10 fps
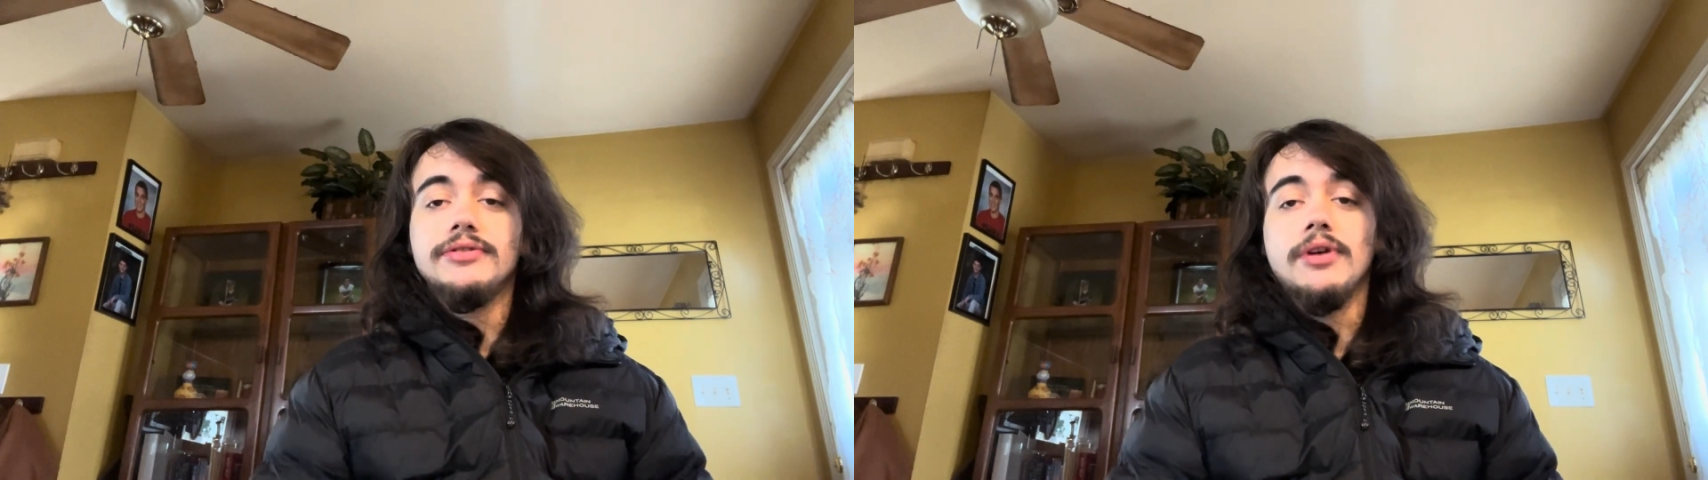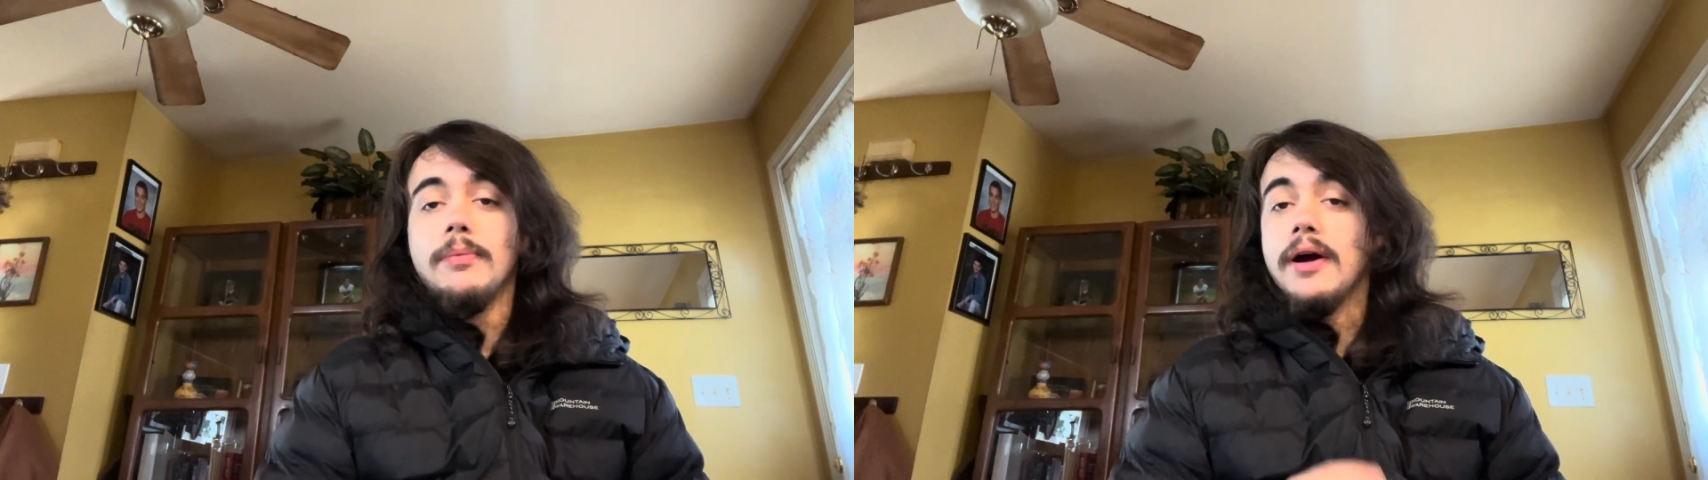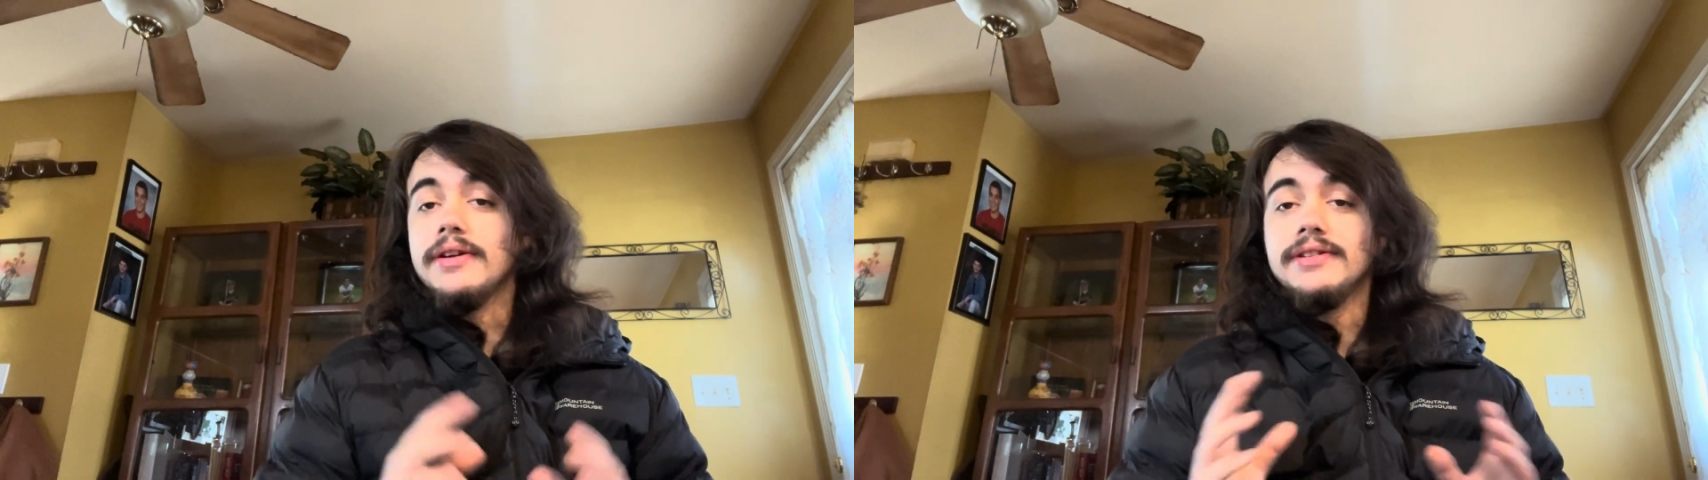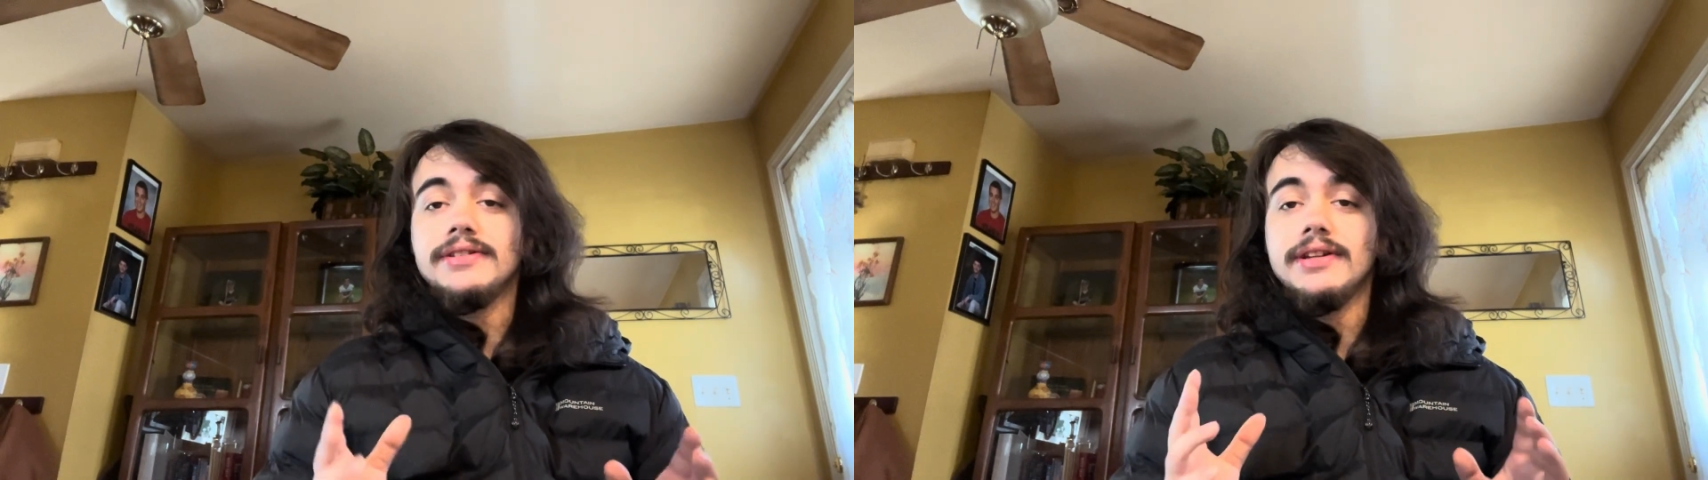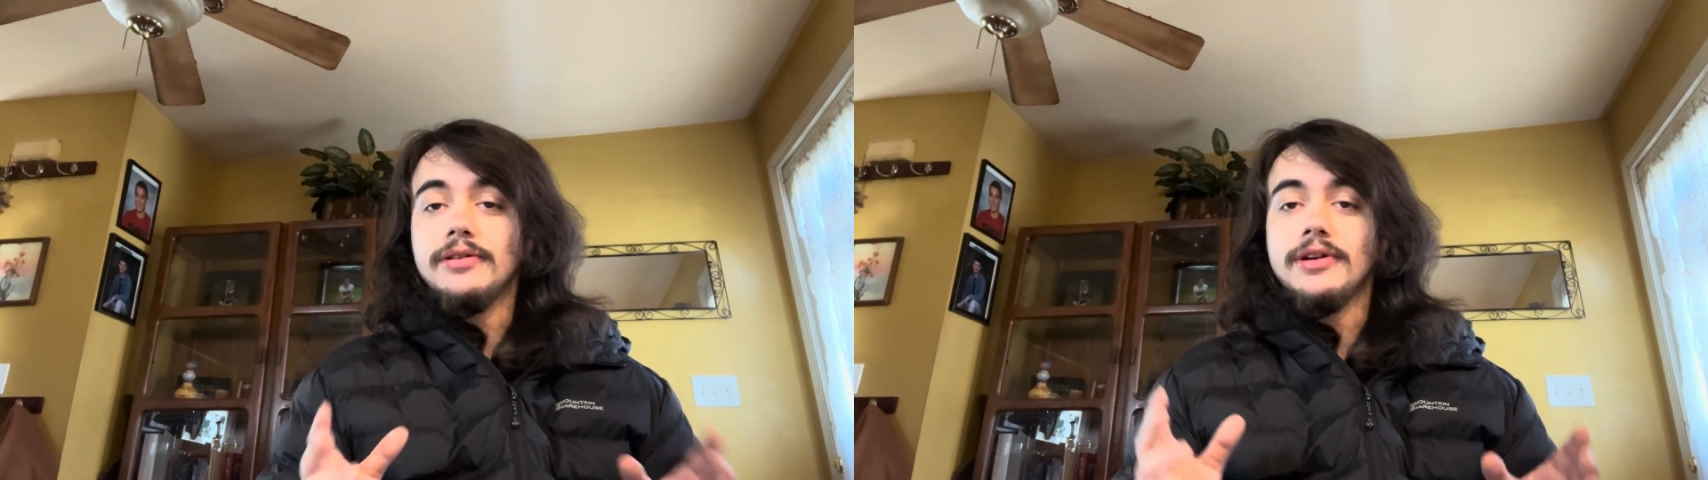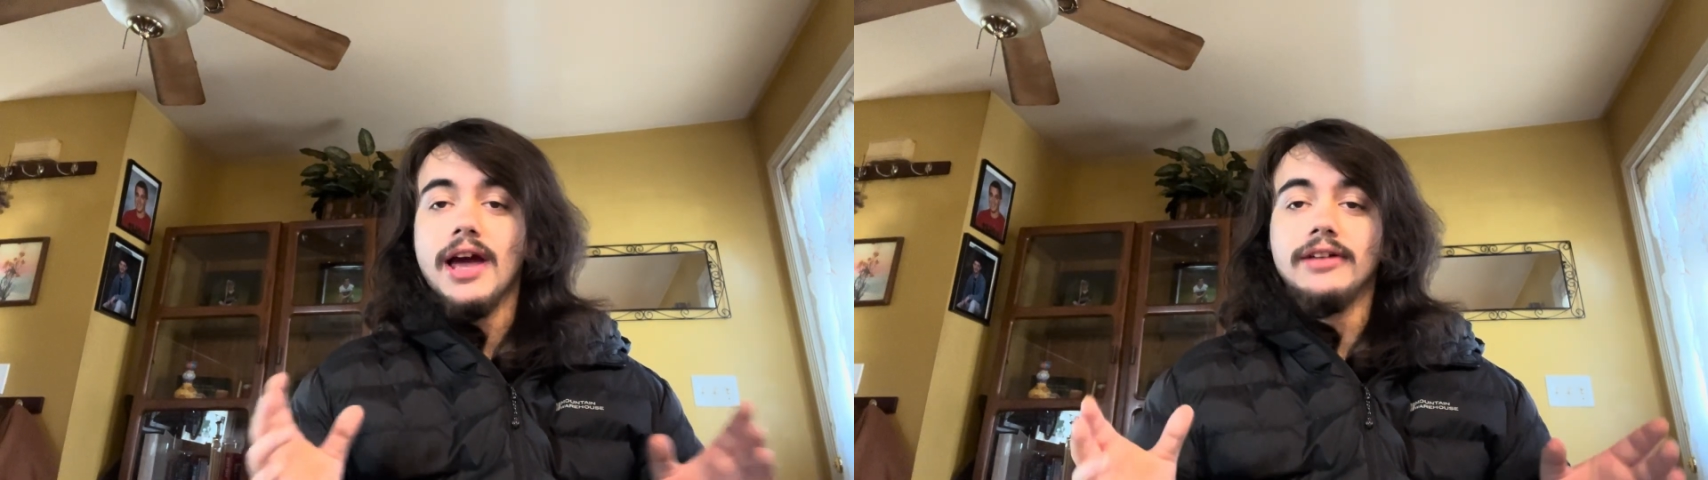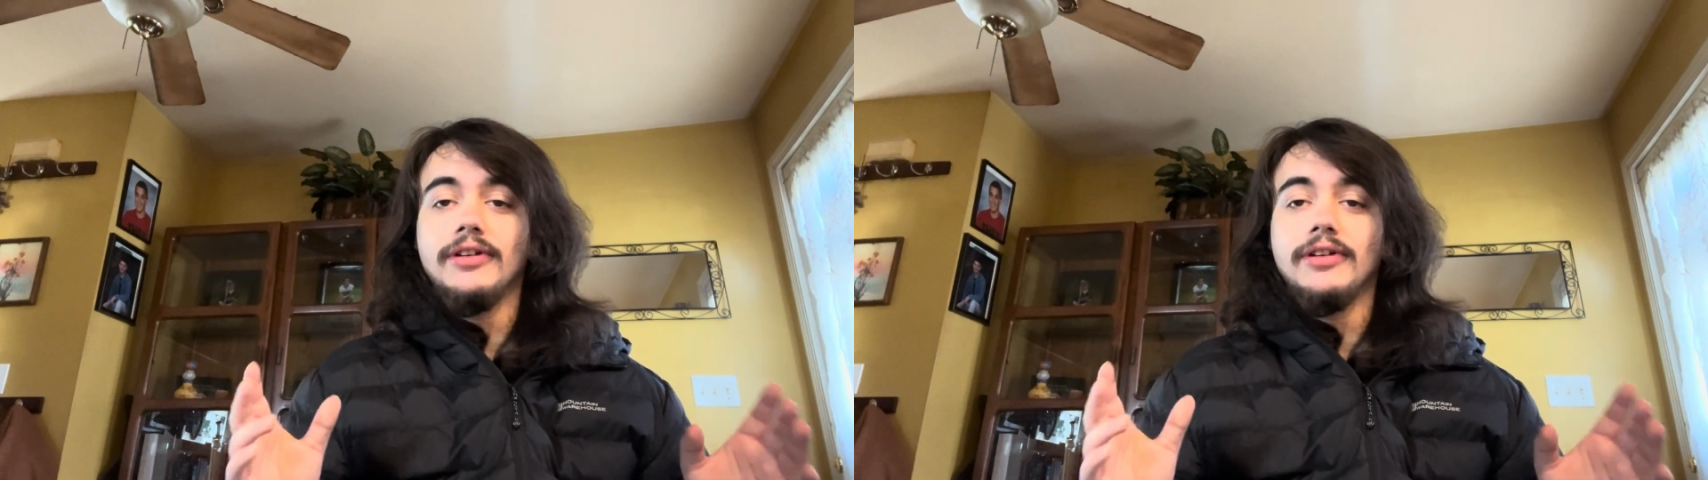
so I'm not going to sit here and act